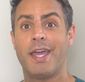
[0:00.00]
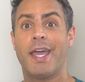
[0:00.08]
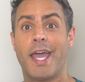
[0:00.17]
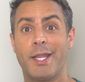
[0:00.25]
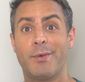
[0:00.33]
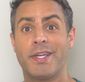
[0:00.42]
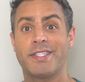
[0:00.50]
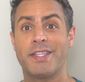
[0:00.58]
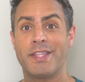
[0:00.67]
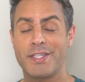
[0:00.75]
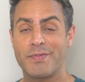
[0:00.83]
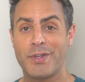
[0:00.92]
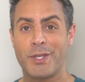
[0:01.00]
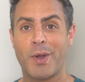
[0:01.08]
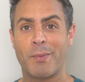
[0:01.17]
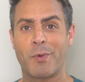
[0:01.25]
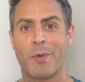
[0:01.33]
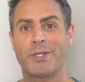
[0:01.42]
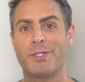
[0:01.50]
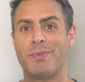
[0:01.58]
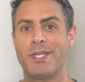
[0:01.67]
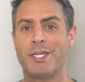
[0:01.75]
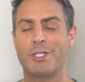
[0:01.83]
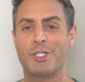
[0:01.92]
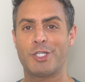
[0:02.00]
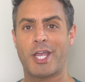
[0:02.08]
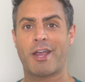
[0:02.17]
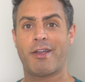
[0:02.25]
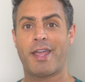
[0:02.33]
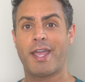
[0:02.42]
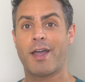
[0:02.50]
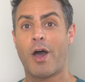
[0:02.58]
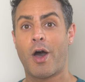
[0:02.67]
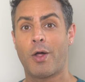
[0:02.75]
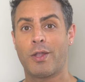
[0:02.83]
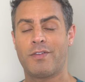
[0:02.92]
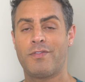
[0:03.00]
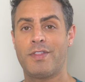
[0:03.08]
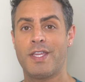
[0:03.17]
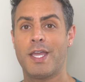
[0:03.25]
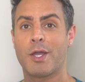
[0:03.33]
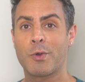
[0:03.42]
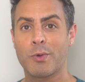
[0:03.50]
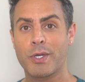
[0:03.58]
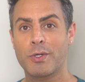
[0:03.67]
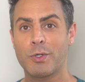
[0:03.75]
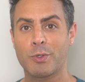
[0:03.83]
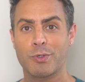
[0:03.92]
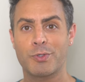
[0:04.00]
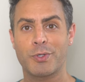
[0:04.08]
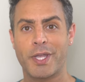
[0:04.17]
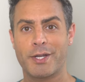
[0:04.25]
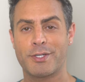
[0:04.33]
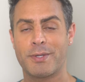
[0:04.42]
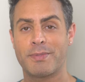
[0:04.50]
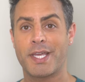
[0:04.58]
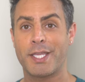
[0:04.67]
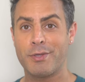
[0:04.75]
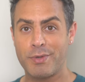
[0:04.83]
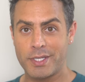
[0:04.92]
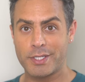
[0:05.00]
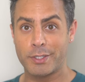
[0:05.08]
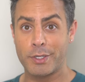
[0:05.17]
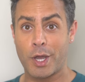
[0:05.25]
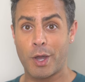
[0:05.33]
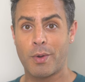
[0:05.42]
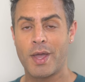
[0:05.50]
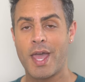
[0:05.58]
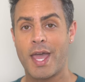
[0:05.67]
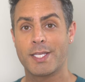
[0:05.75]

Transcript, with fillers: Anyways, in this video, I'm going to be sharing all of the critical, crucial care tips that you need to know,